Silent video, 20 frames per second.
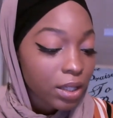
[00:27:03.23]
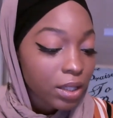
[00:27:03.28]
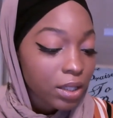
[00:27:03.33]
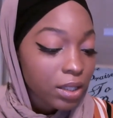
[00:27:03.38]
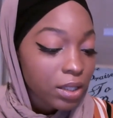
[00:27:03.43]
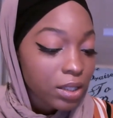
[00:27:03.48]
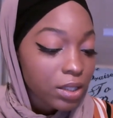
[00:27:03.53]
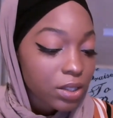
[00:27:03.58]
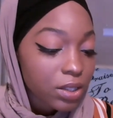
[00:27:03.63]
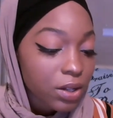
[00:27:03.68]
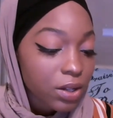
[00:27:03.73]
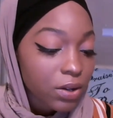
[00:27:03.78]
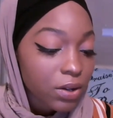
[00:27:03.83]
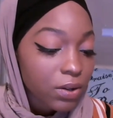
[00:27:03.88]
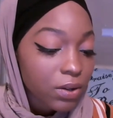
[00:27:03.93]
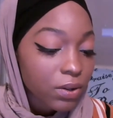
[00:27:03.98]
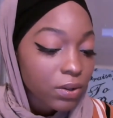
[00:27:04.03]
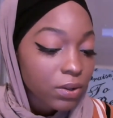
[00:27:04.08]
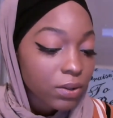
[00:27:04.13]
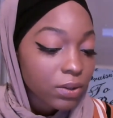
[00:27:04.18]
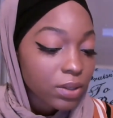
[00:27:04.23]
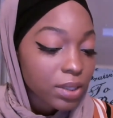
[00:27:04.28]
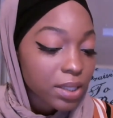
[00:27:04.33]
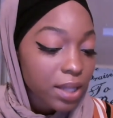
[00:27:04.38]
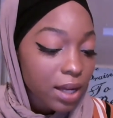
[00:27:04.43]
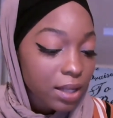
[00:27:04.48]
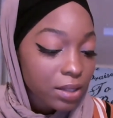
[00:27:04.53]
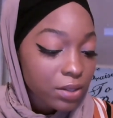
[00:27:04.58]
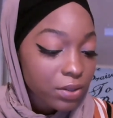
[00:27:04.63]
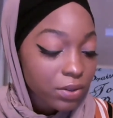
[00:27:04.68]
So
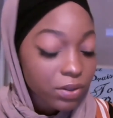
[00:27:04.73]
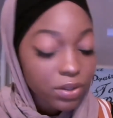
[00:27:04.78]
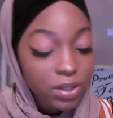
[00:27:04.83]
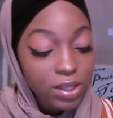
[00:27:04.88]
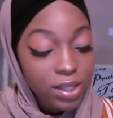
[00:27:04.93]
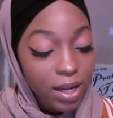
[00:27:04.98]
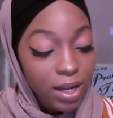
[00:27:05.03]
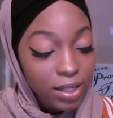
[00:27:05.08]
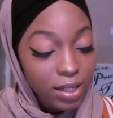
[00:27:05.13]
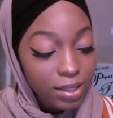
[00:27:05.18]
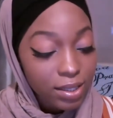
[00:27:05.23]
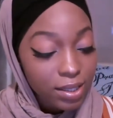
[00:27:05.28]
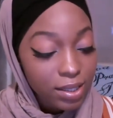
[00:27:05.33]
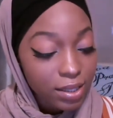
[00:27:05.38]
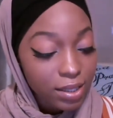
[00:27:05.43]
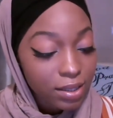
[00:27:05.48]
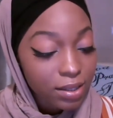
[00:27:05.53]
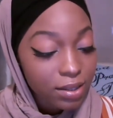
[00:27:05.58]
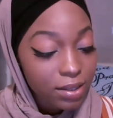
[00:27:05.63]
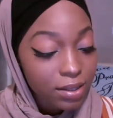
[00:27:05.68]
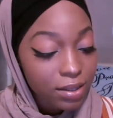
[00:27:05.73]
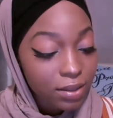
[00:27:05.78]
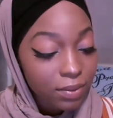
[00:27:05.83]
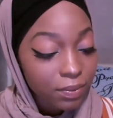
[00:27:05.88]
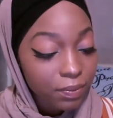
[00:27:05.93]
tonsorial scientist,